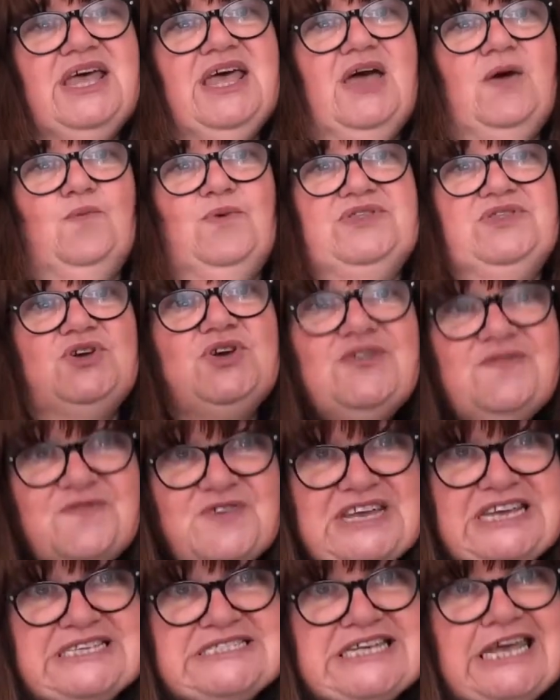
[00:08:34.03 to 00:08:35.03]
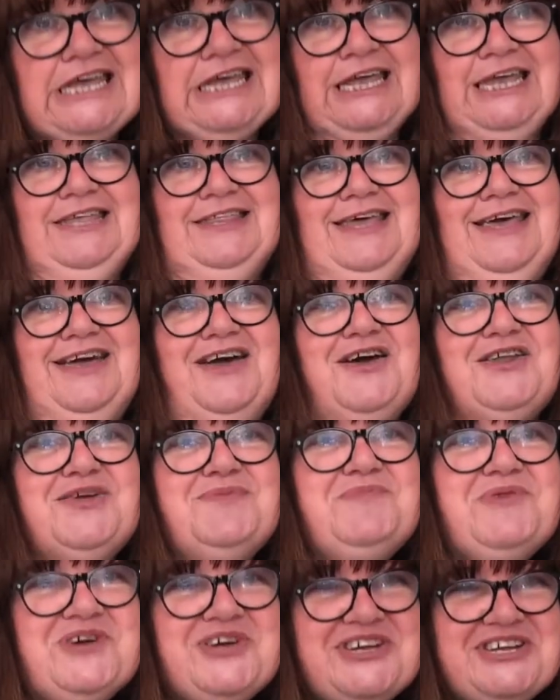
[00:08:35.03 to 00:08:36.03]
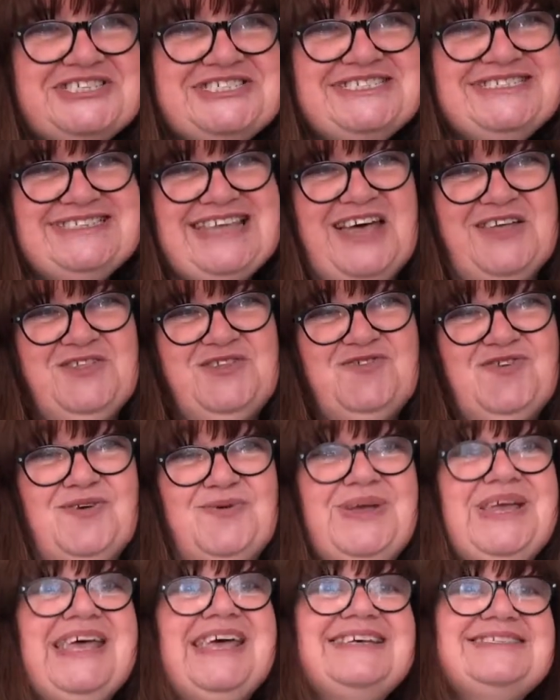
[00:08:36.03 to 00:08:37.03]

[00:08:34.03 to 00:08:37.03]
With good feeding, that kind of pushes that through.